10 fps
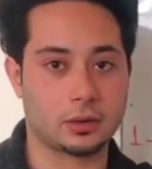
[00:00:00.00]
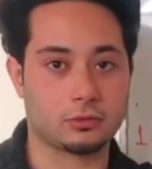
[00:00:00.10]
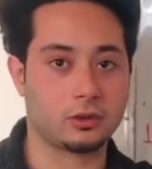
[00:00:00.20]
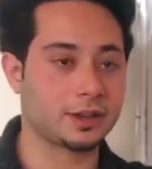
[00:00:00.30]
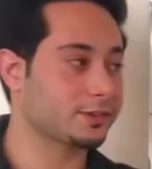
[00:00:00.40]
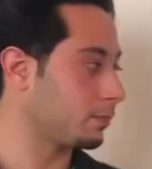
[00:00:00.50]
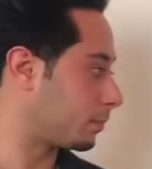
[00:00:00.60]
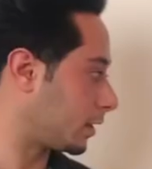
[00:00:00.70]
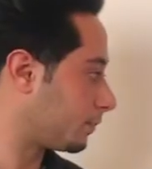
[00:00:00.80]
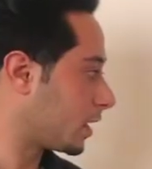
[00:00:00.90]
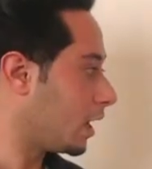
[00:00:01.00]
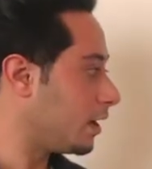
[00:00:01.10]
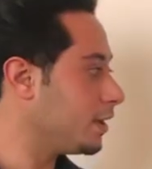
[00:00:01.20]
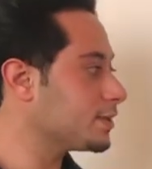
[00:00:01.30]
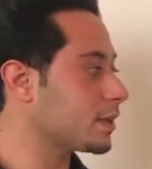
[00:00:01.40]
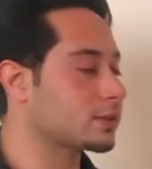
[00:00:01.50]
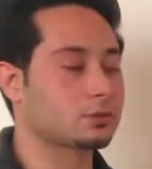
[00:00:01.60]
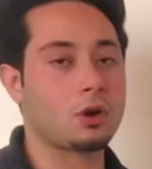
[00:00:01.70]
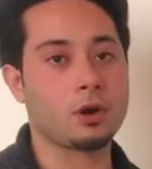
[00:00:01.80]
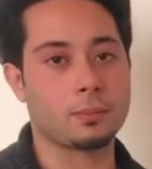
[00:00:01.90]
For example, he is a
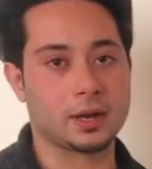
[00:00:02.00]
strong man.